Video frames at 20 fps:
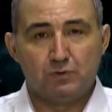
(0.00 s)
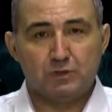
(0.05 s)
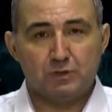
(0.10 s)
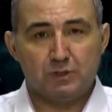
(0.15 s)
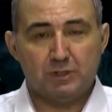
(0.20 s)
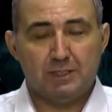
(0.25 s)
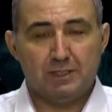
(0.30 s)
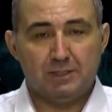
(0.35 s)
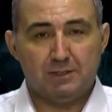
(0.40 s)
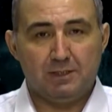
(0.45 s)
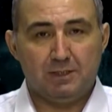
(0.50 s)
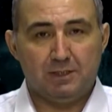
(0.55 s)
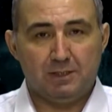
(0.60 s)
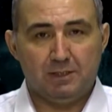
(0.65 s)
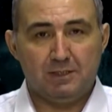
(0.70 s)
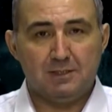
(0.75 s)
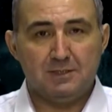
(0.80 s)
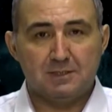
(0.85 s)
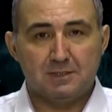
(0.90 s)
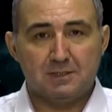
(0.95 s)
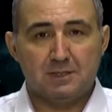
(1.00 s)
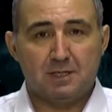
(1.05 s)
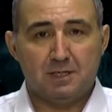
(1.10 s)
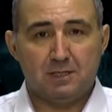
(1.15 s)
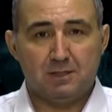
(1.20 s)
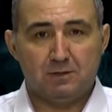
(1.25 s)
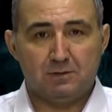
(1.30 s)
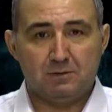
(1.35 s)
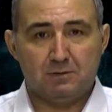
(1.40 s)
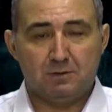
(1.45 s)
at the
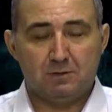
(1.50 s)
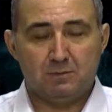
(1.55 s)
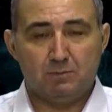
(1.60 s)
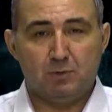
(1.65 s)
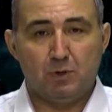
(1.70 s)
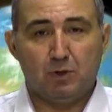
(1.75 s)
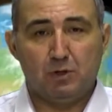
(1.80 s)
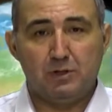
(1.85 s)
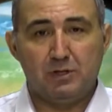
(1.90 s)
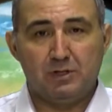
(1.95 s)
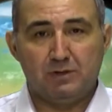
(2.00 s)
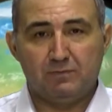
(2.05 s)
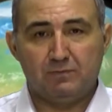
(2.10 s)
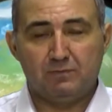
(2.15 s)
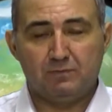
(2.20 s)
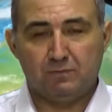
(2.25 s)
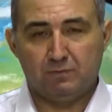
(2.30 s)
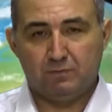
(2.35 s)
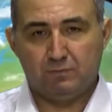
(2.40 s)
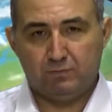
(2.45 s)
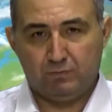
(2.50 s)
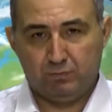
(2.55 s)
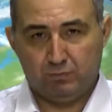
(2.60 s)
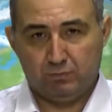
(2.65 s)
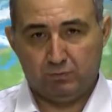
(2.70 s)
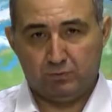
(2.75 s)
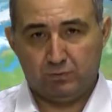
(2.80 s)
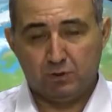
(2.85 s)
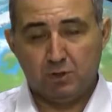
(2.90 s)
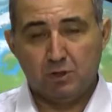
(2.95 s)
inside, burning
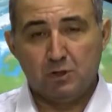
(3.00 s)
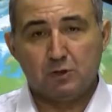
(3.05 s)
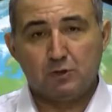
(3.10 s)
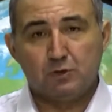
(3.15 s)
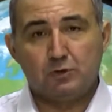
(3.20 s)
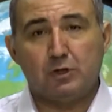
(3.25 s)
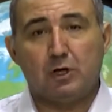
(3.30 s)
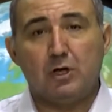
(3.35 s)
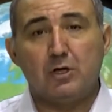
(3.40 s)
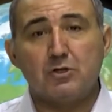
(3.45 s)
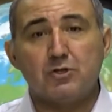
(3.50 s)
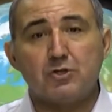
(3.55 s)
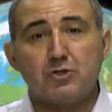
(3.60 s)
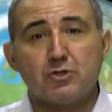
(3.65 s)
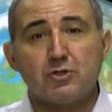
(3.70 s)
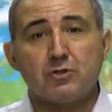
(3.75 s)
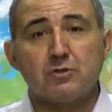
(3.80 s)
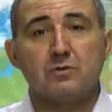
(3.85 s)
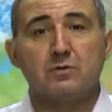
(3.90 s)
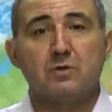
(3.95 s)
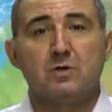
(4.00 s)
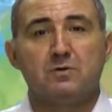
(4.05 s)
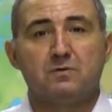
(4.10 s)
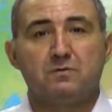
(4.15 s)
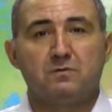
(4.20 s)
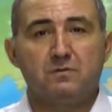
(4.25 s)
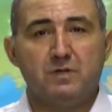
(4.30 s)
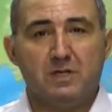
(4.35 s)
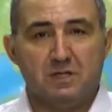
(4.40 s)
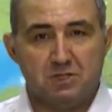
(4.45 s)
food, turned to
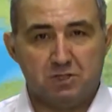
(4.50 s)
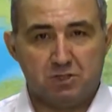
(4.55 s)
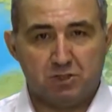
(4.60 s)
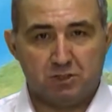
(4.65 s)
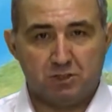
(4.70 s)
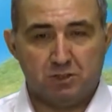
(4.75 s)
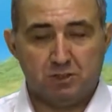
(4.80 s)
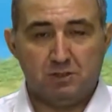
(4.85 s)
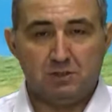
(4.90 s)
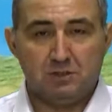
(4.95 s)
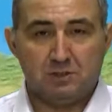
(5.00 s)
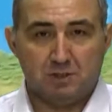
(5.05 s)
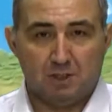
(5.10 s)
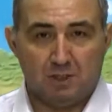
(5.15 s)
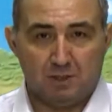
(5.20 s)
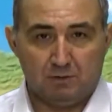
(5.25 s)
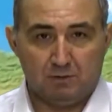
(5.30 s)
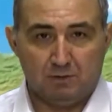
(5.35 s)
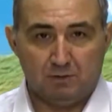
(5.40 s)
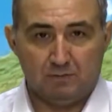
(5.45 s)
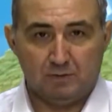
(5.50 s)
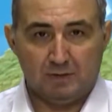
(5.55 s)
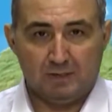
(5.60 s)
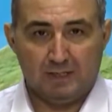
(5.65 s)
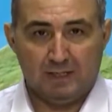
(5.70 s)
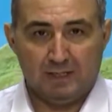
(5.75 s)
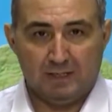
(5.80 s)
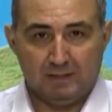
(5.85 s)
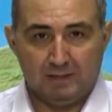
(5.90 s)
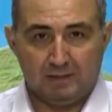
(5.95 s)
fish inside of the
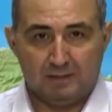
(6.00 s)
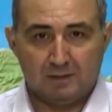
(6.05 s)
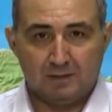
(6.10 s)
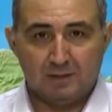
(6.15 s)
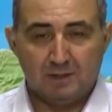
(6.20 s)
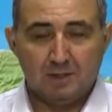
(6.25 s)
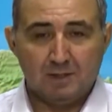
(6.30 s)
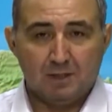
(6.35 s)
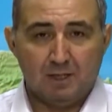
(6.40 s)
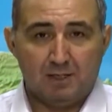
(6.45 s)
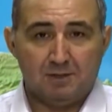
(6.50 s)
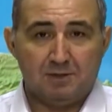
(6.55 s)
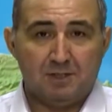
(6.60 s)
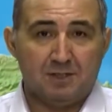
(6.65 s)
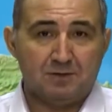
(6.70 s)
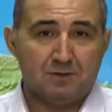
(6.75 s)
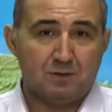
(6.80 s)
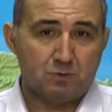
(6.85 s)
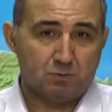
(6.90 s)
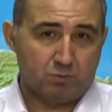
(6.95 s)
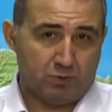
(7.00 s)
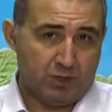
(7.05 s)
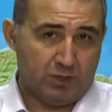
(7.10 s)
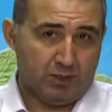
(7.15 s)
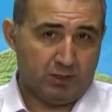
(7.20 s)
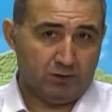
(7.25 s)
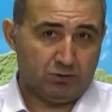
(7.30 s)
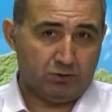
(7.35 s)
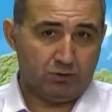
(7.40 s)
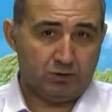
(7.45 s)
lake. And that is
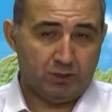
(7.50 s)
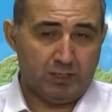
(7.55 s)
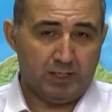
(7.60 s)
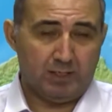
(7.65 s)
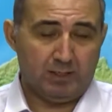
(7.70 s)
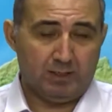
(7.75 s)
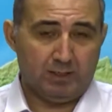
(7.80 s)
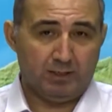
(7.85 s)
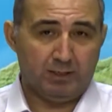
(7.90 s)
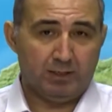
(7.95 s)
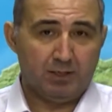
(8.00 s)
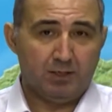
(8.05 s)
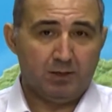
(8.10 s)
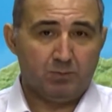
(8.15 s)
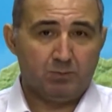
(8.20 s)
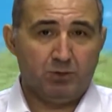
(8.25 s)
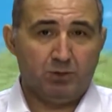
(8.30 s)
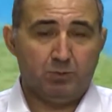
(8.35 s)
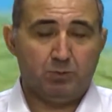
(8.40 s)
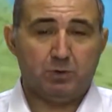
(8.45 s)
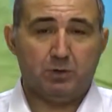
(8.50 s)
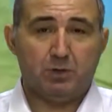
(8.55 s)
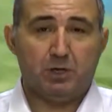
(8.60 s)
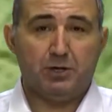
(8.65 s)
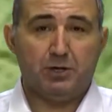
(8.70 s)
why today people are